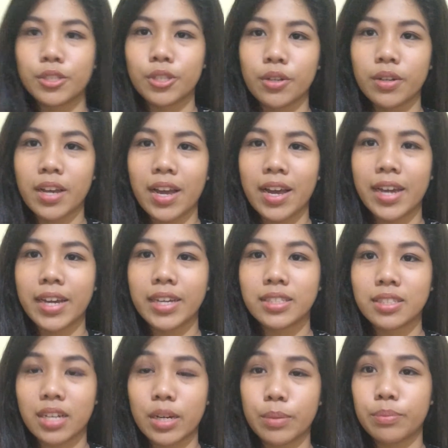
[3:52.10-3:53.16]
So
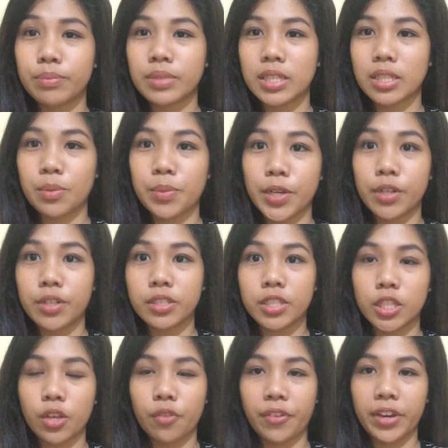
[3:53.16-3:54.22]
guys, sasabi ko na
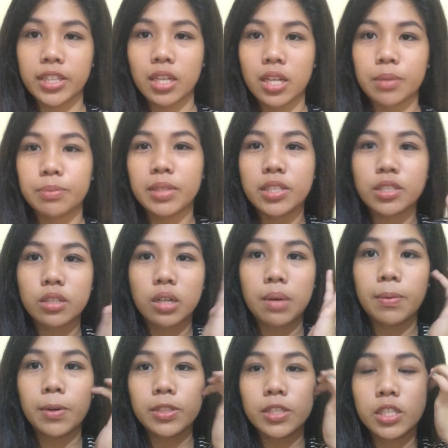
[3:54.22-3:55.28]
sa inyo yung final updates ko
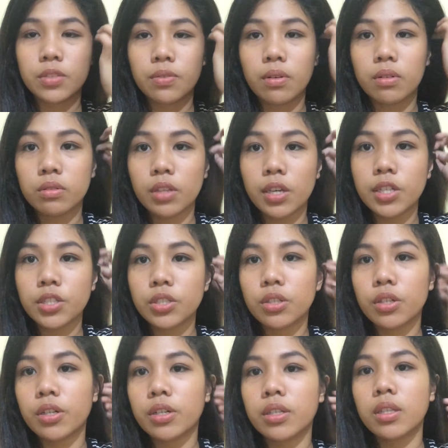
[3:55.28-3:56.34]
about this
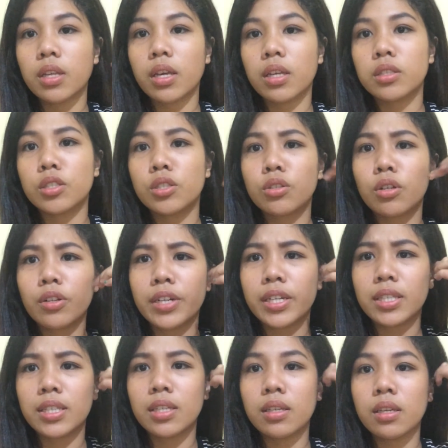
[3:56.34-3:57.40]
foundation. And it's
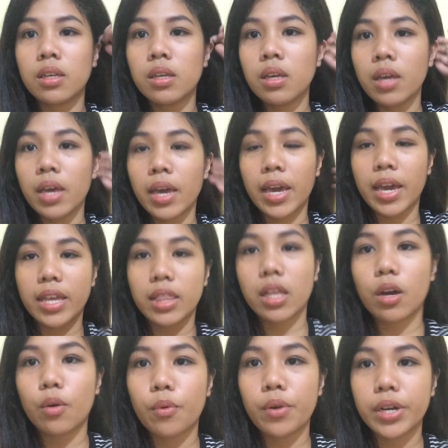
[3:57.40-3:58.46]
already 8
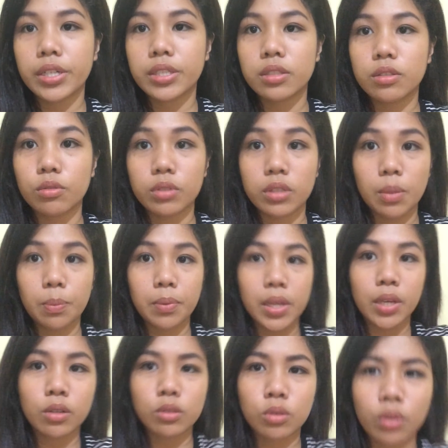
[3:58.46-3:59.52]
hours nung
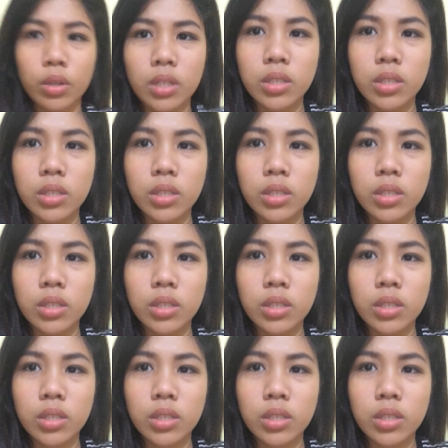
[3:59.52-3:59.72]
in-apply ko to.